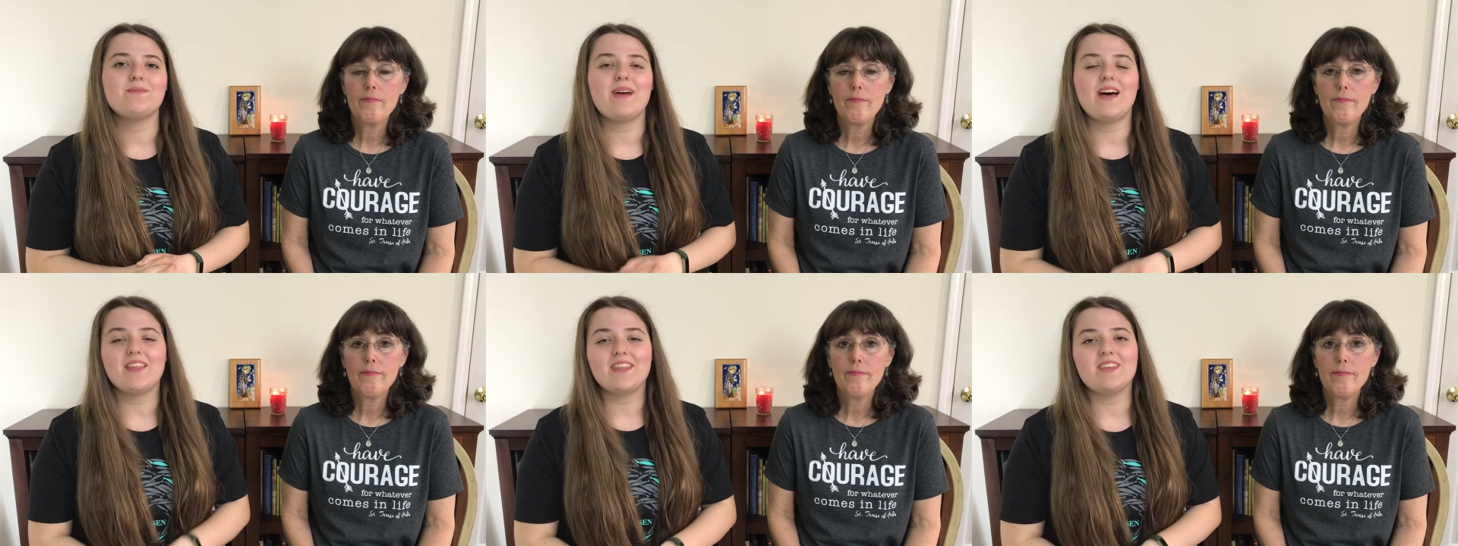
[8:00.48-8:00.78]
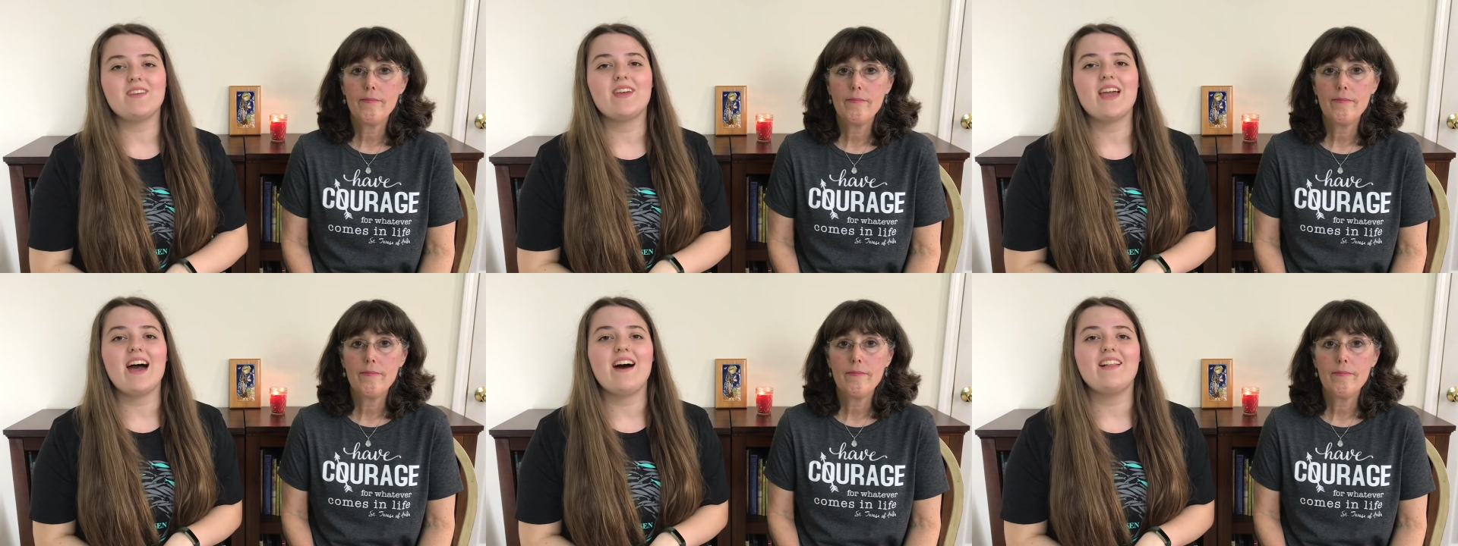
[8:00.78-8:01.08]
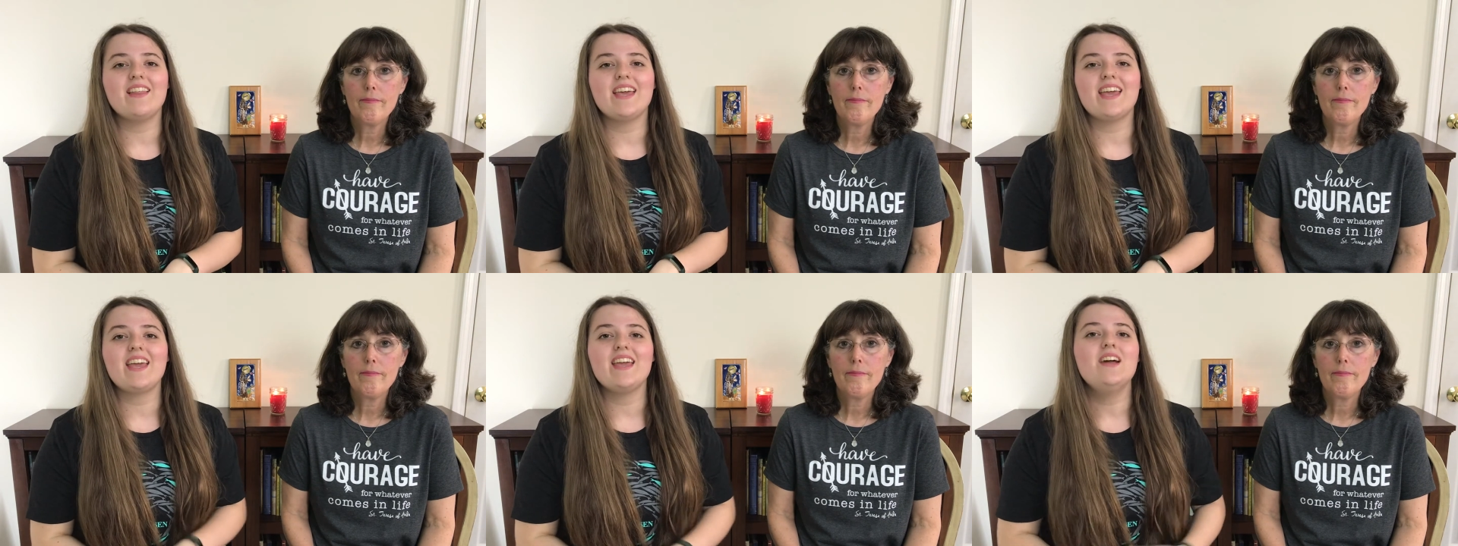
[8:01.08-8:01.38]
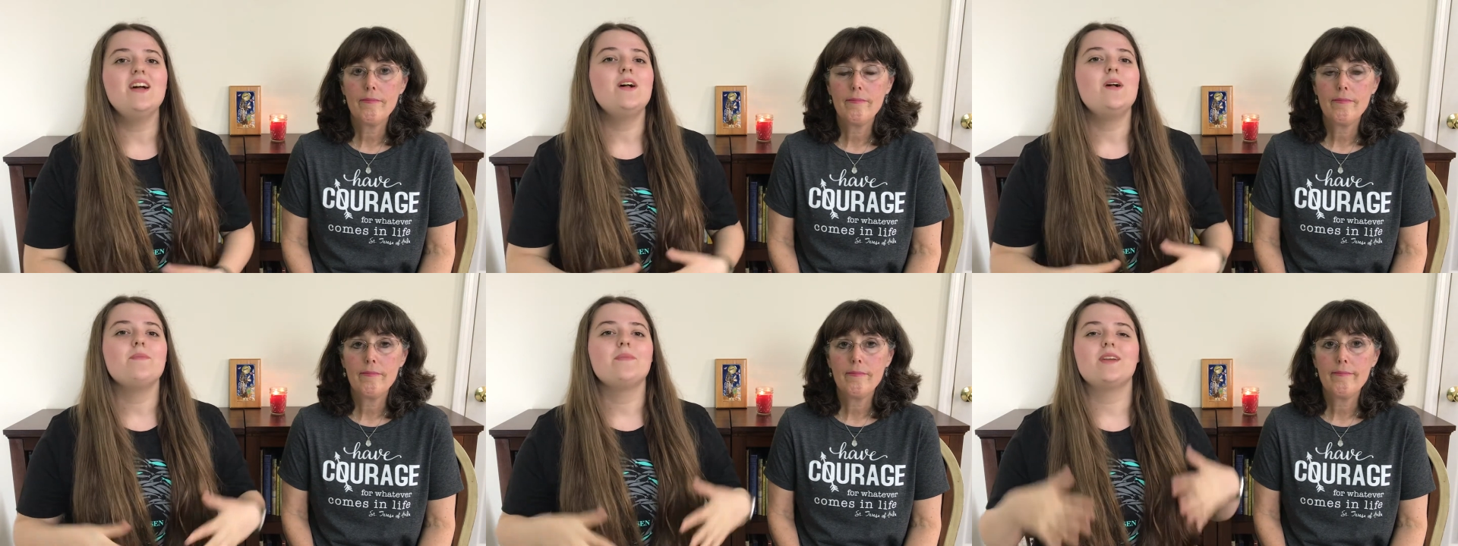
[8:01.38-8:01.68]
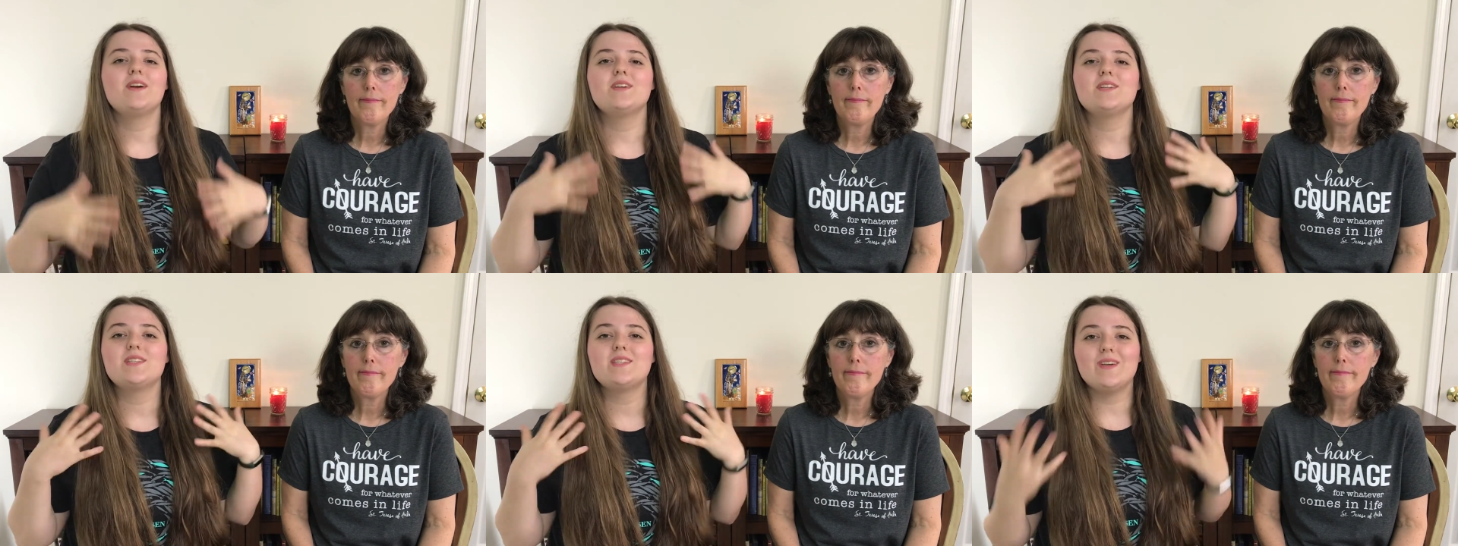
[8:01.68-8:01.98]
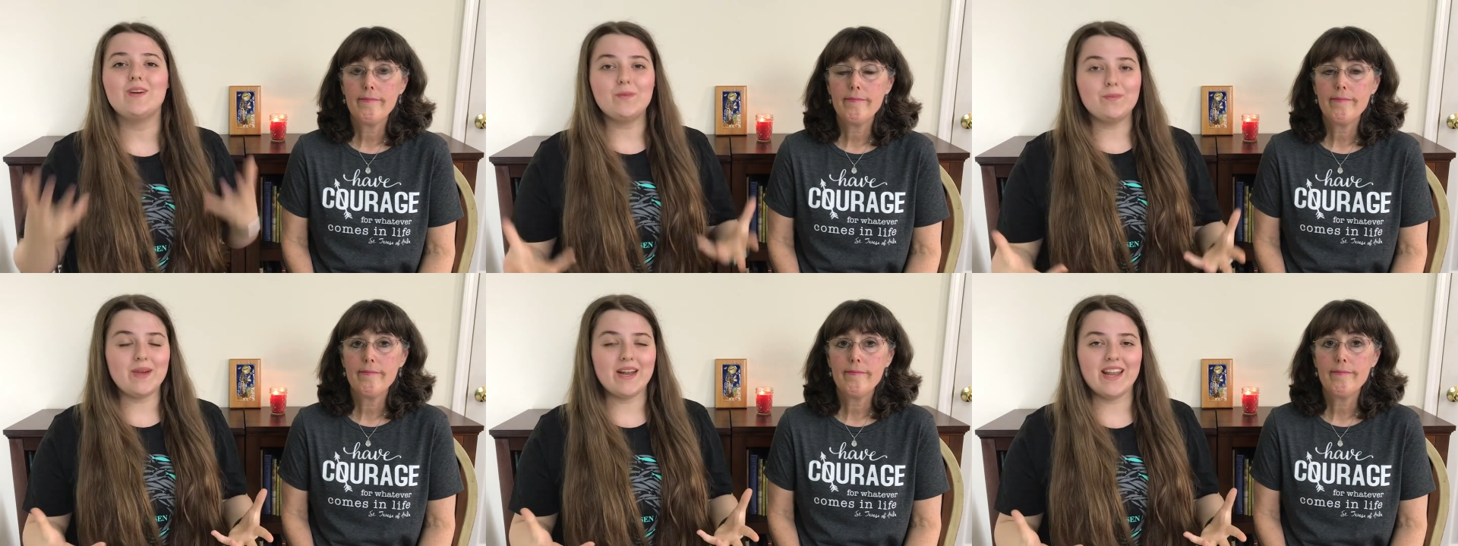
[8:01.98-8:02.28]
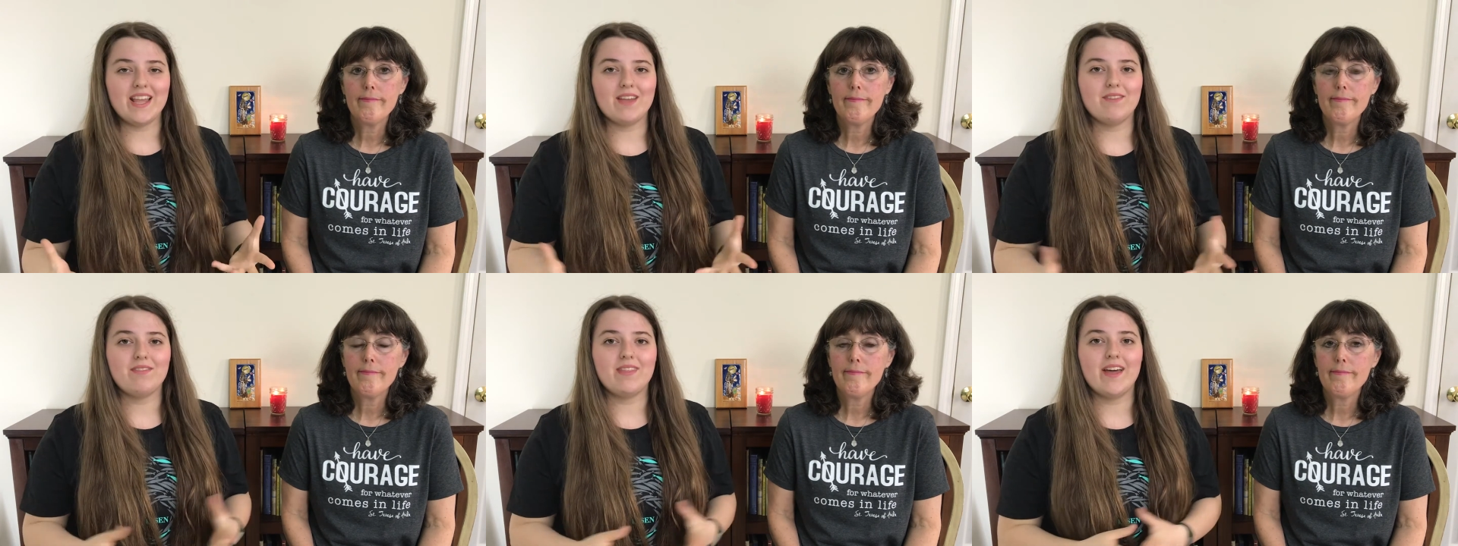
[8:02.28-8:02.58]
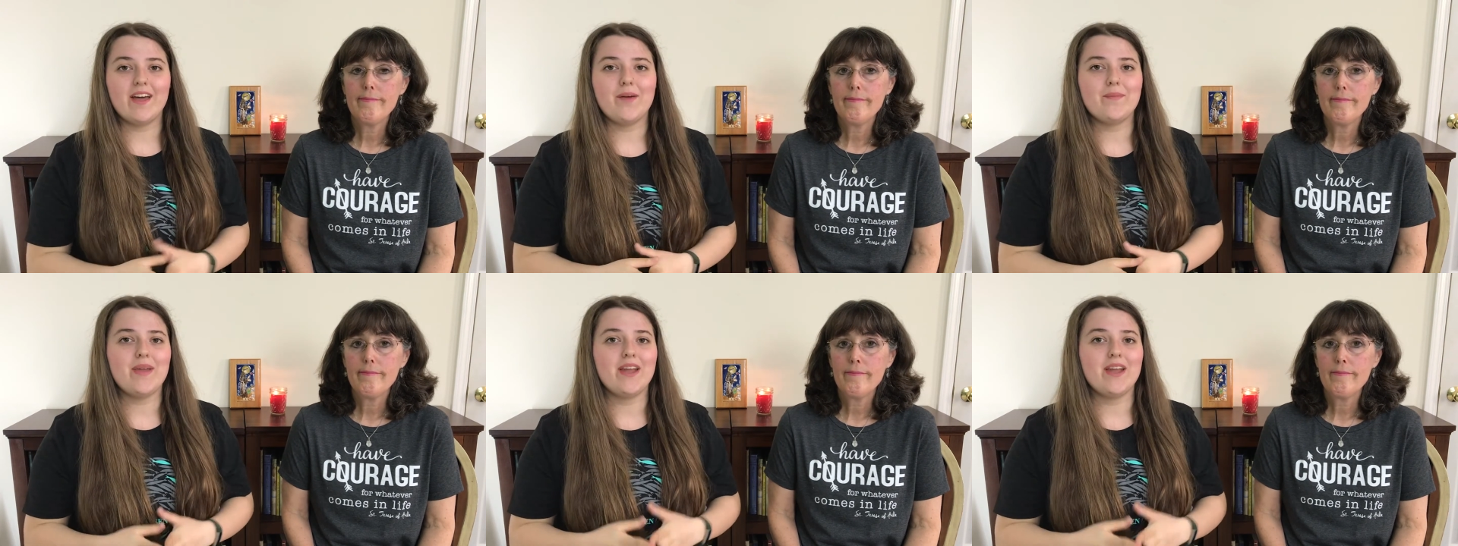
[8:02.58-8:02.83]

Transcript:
Speaker 1: Matthew Kelly. There are so many of them,